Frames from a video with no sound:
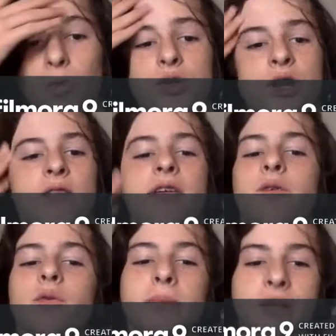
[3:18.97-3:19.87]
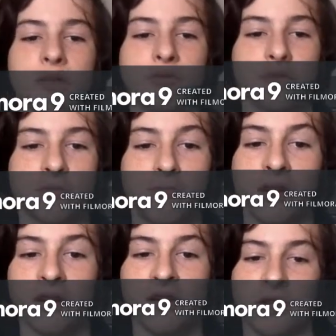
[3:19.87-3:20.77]
which I think will be used to
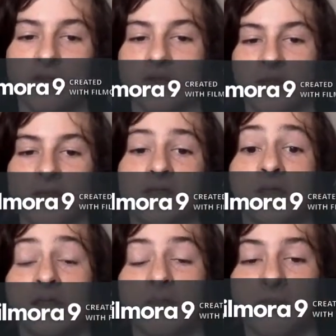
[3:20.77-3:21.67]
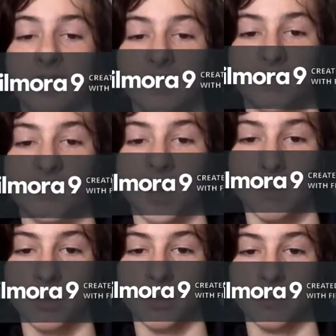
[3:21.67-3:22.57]
better illustrate the significance of
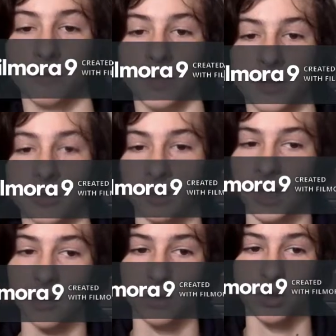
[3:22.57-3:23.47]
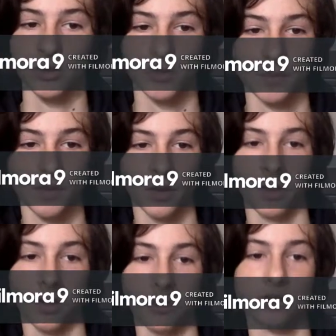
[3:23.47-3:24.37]
nominal inflection in language.
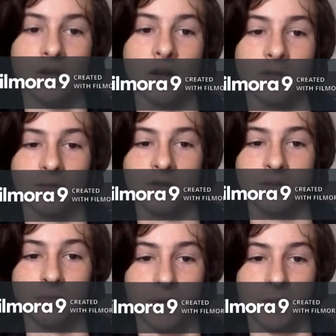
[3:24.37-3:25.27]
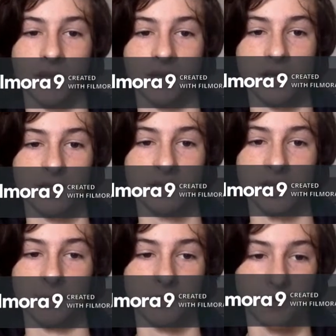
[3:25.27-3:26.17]
I'll start off with some more basic
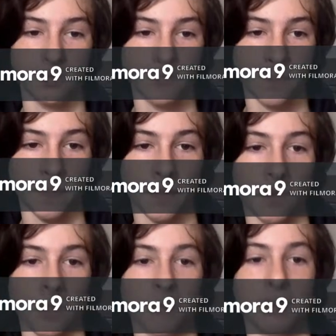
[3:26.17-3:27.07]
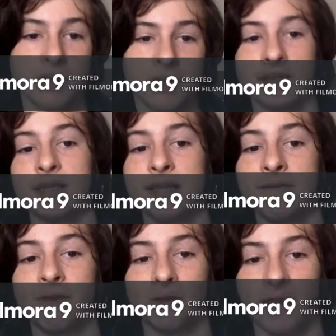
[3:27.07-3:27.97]
examples. The basic and
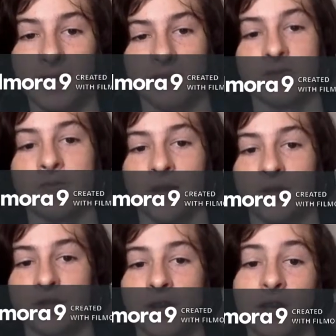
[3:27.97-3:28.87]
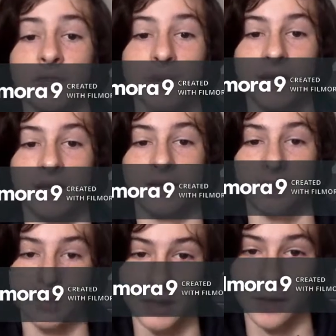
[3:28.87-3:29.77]
default case in Finnish, and in many
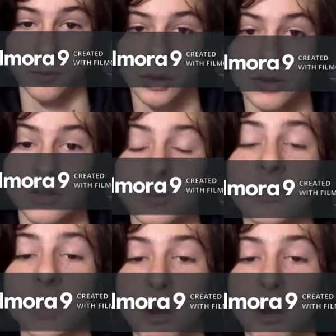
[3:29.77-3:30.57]
languages, is the